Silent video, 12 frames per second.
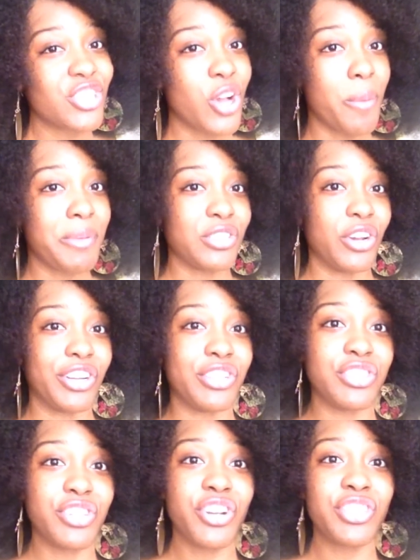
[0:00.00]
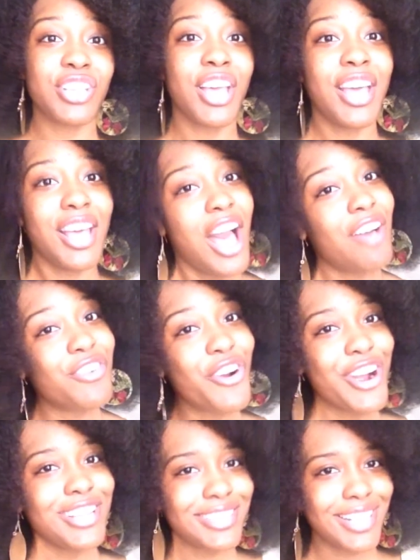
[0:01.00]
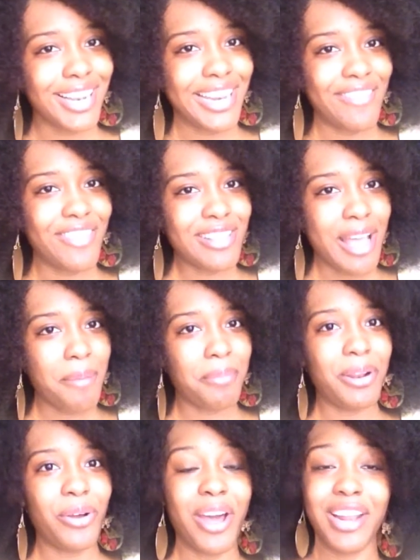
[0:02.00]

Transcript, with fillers: comments, or concerns, of course, leave them down below.